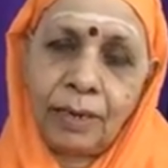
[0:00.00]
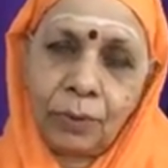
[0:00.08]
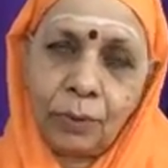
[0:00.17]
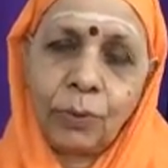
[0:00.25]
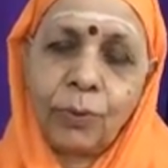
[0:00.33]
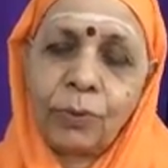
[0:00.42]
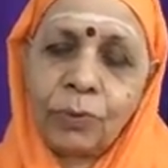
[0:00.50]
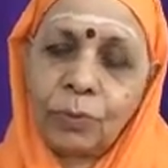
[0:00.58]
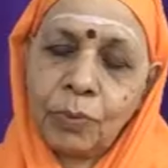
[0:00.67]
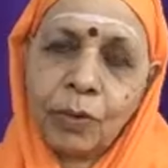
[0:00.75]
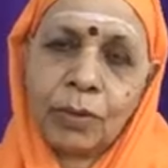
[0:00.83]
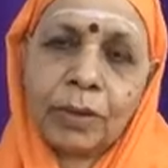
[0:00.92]
goes,
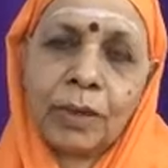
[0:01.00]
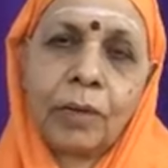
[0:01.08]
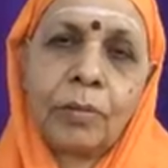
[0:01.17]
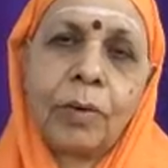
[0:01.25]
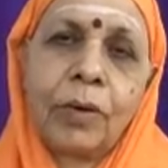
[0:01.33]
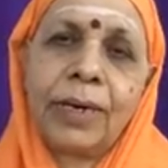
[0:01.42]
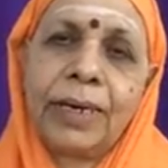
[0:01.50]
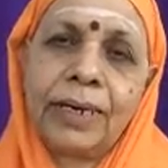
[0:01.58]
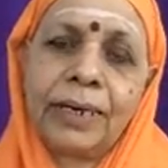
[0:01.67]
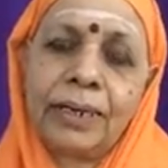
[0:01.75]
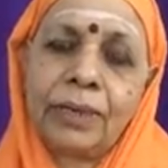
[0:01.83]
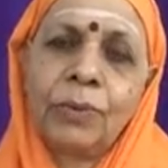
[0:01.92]
mortal body.